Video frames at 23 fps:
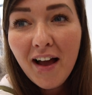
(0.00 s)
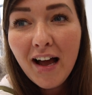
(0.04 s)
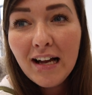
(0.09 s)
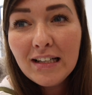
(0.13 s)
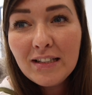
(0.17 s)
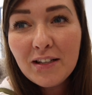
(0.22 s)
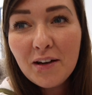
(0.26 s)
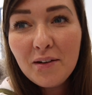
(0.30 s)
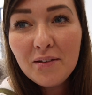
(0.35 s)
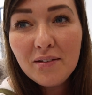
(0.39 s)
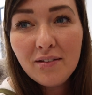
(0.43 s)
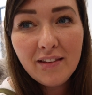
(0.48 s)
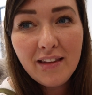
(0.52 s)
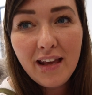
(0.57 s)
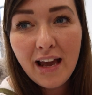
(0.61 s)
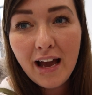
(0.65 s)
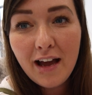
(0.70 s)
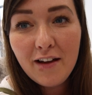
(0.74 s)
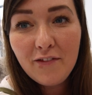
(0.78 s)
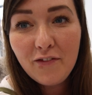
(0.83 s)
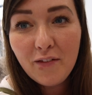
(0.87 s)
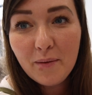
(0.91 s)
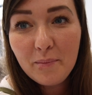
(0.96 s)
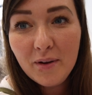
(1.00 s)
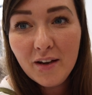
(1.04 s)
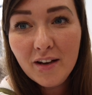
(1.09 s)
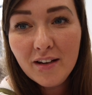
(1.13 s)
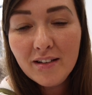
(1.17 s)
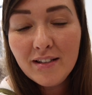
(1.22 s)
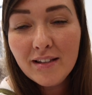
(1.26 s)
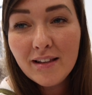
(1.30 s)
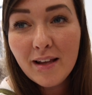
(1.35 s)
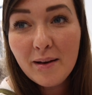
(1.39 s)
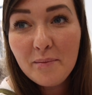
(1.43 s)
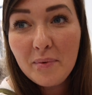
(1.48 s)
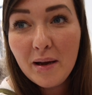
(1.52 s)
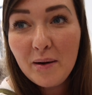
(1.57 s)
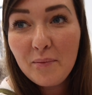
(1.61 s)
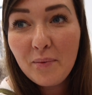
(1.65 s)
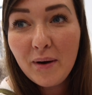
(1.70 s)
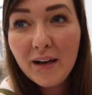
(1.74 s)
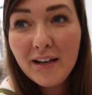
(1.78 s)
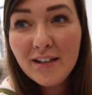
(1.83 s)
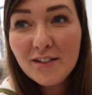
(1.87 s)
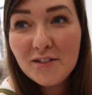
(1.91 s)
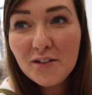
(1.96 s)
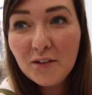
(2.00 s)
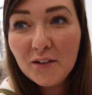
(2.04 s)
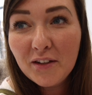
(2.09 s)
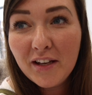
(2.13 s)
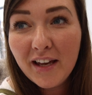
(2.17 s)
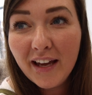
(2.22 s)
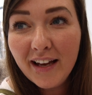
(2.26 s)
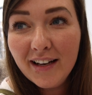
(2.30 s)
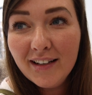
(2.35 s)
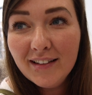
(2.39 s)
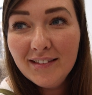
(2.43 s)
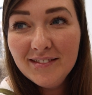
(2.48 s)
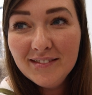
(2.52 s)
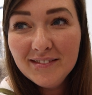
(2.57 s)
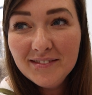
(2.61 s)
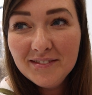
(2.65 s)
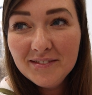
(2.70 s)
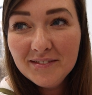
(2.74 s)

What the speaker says: I don't think the iPhone heard you then, babe. Why are you sulking?